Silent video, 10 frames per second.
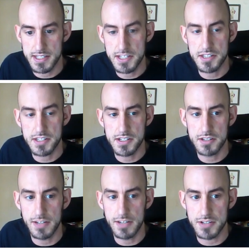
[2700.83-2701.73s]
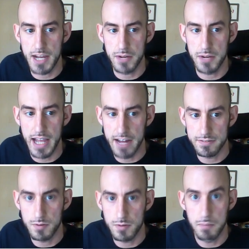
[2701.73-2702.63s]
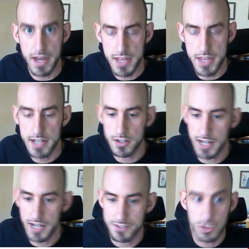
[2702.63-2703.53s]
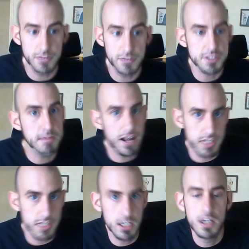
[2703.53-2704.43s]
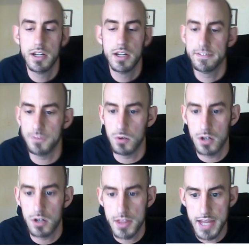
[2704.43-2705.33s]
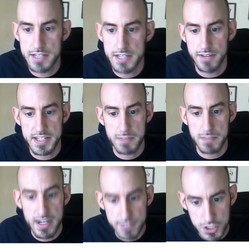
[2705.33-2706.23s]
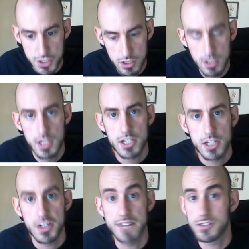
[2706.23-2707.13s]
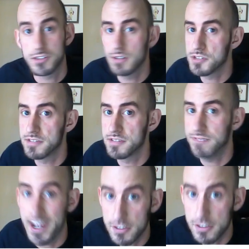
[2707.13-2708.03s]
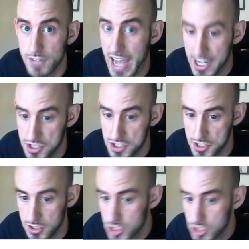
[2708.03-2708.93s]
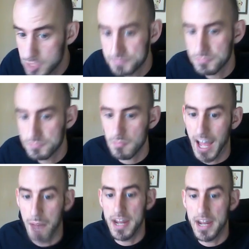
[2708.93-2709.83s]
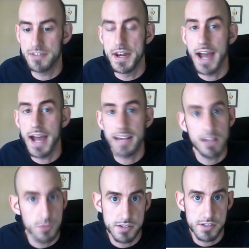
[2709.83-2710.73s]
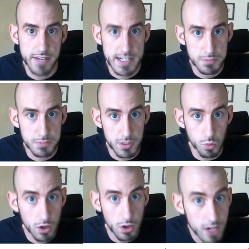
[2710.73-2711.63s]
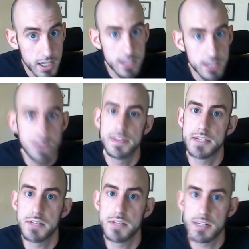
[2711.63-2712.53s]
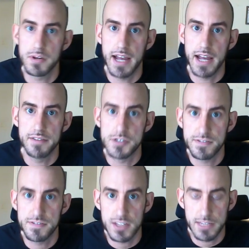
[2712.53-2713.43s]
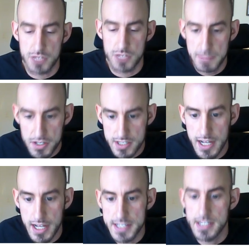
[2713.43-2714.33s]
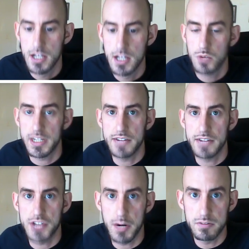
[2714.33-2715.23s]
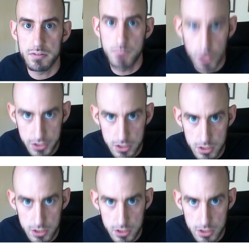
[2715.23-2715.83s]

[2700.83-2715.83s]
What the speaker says: these are the levels I would have by then. You'd have 2 levels in Paladin for that Divine Smite feature. You'd have 2 levels in Fighter for Action Surge. I would have 9 levels of Hexblade Warlock. This means that we'd have those 5th level spell slots. We'd have Shadow of Moil